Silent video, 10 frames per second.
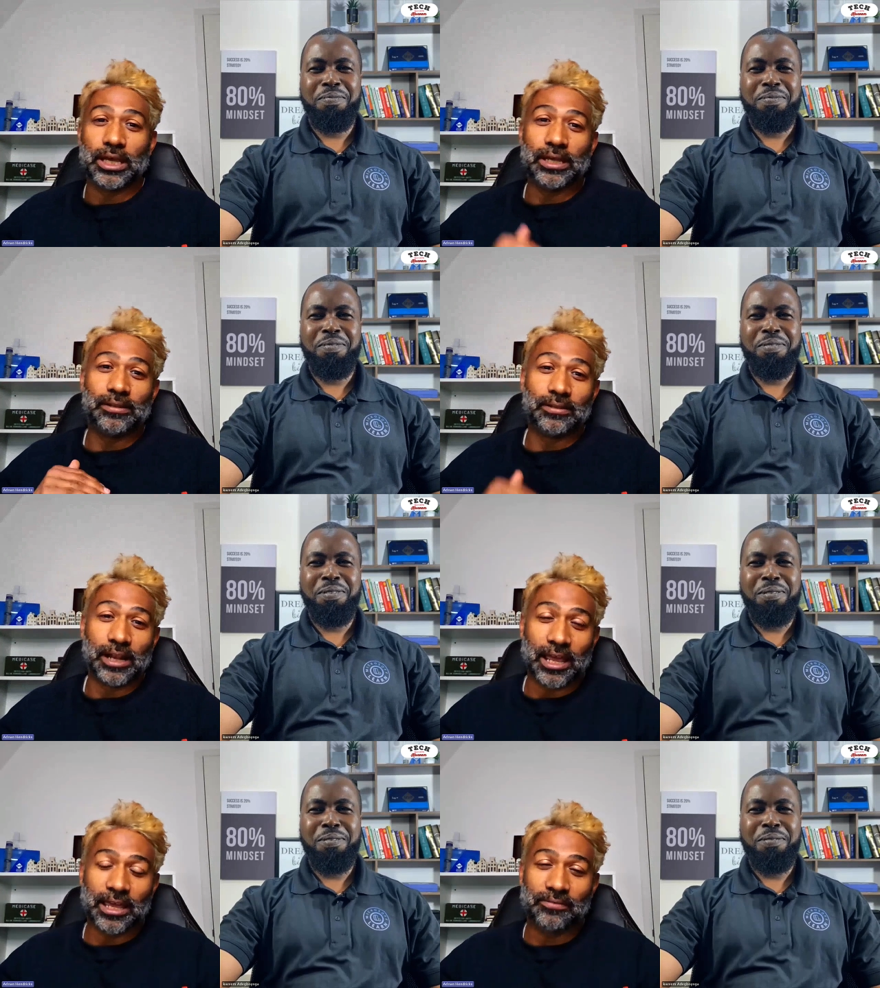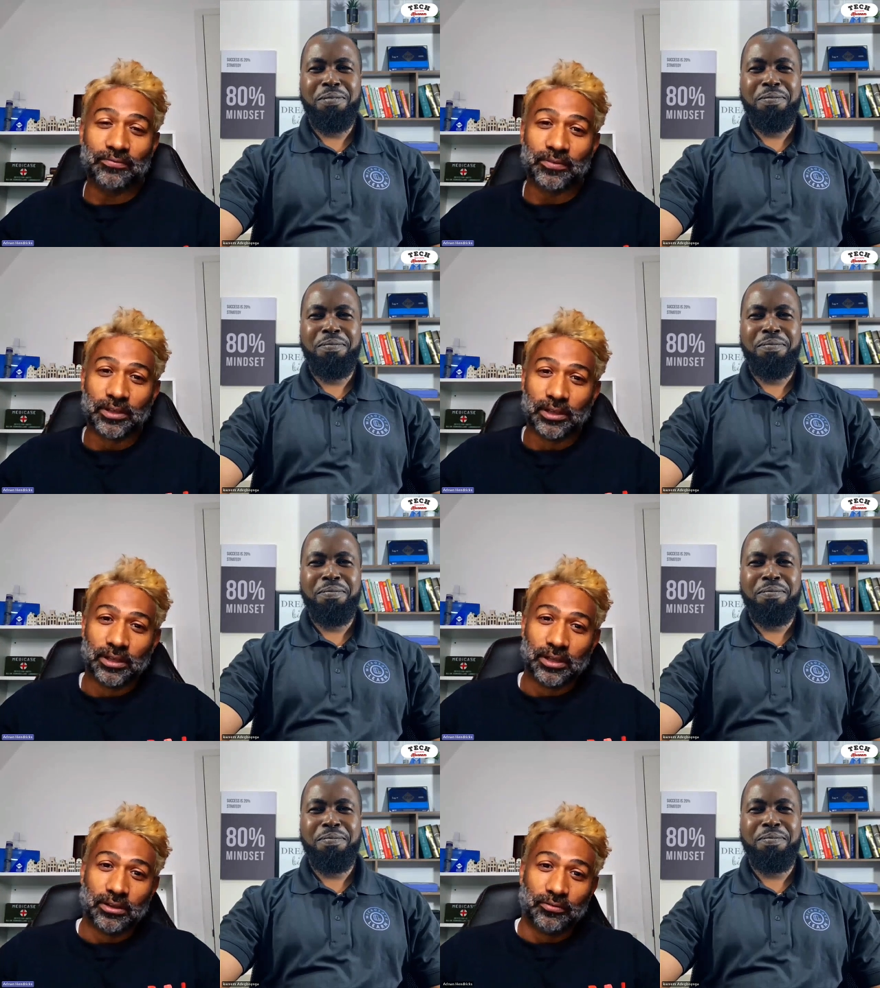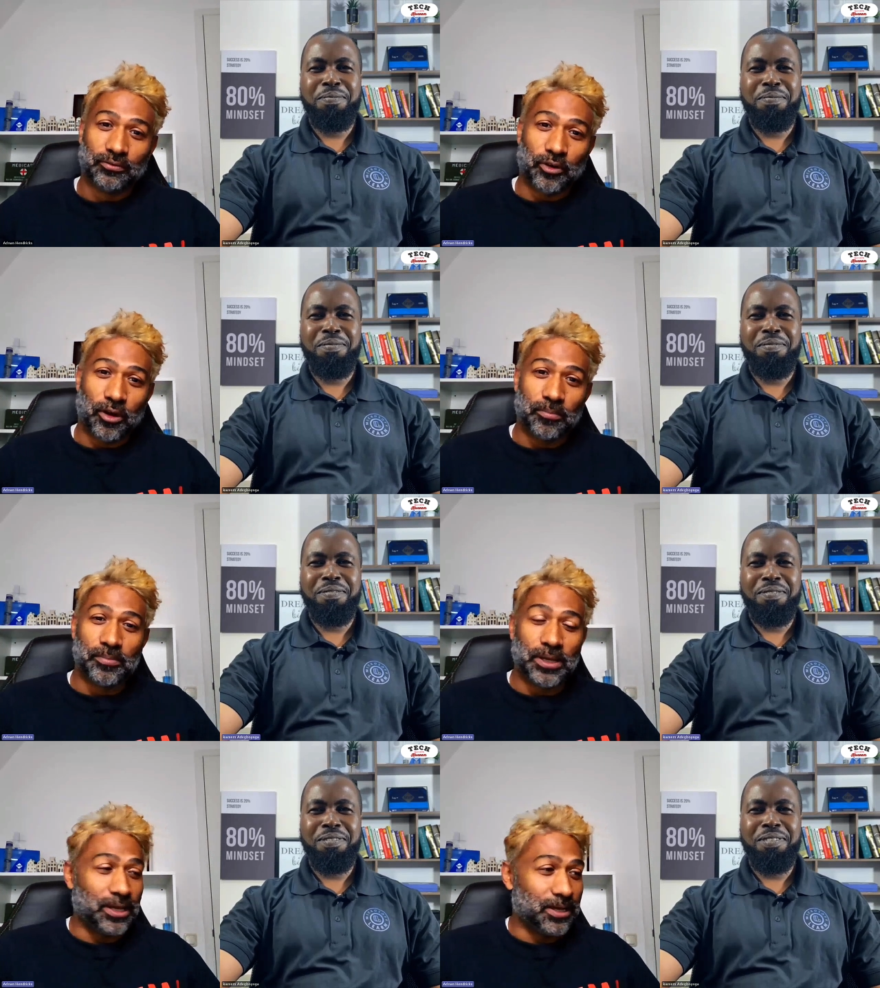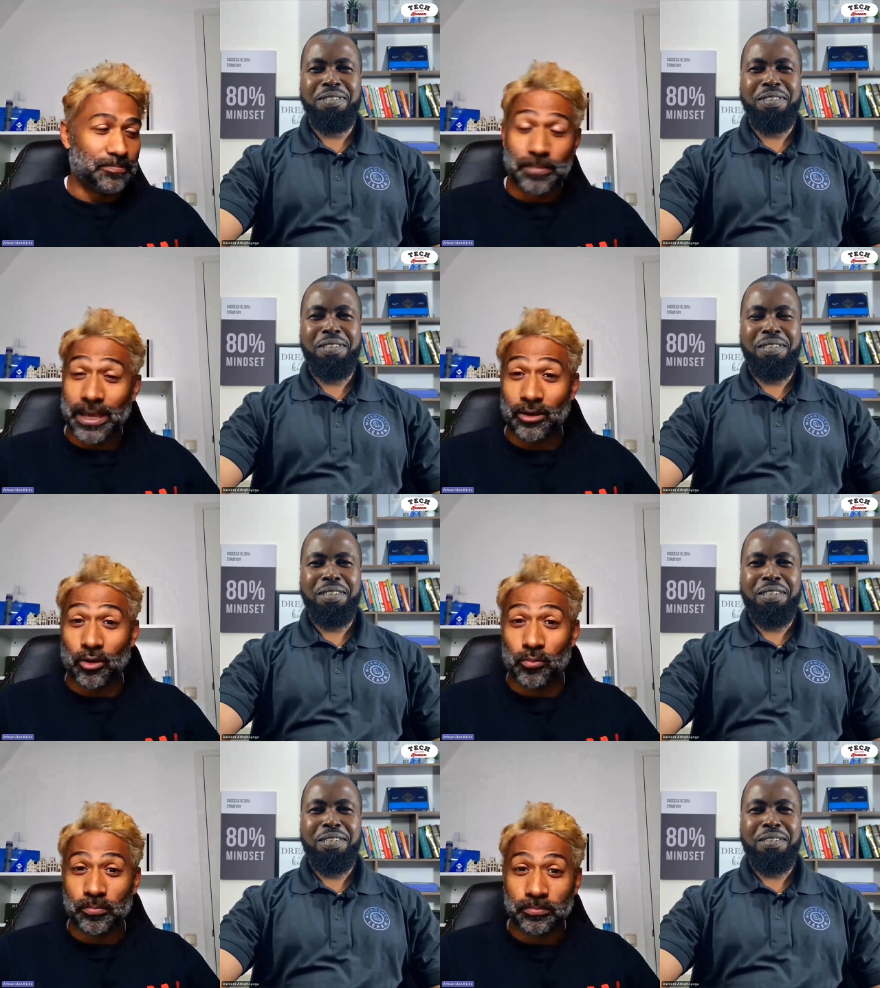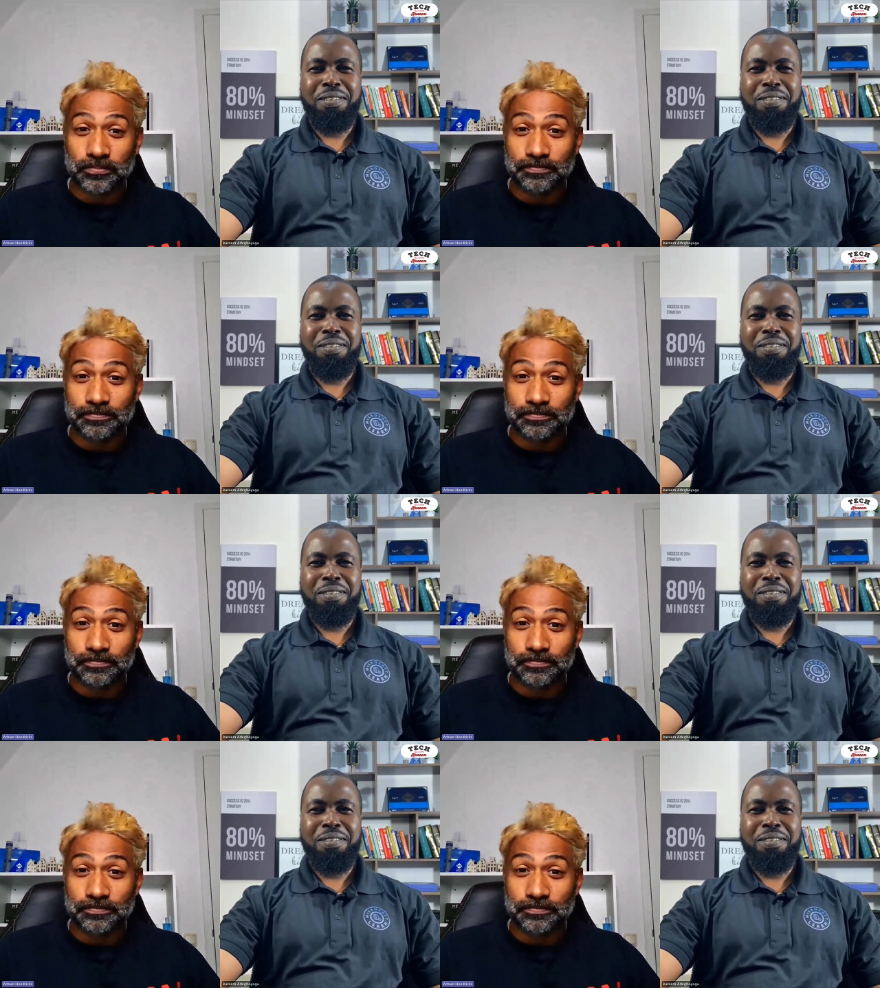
Speaker 1: uh, live from uh, my home.